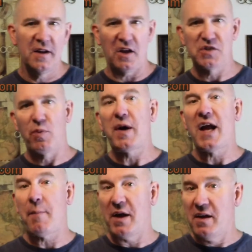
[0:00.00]
Now,
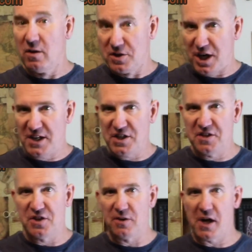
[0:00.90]
sprinting up a hill
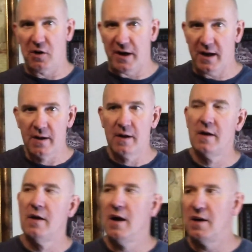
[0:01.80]
changes your gearing.
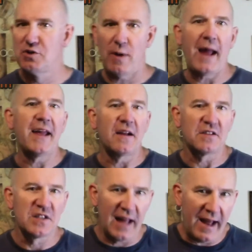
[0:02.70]
Dragging a
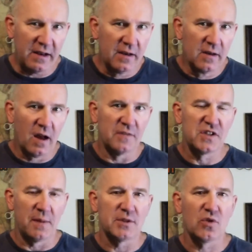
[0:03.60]
sled of
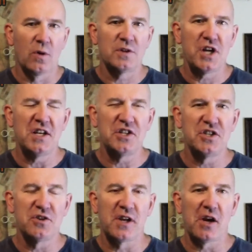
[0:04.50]
some sort
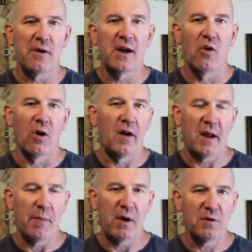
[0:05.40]
changes your gearing, or
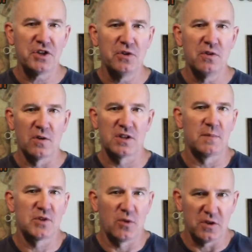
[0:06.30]
like a parachute or
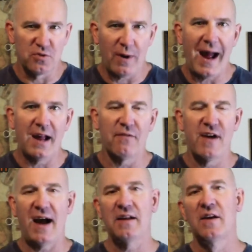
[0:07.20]
some sort of drag
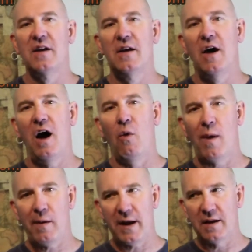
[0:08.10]
effect.
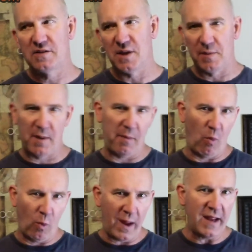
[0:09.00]
Wearing some type of
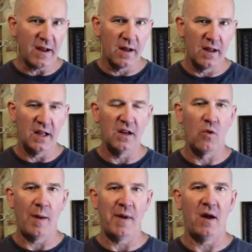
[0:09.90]
weight
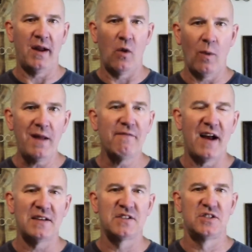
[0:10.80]
equipment like a weight
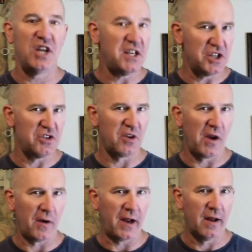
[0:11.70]
vest changes your
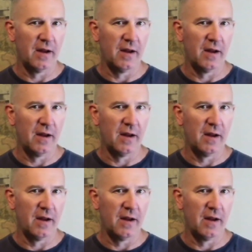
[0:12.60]
gearing.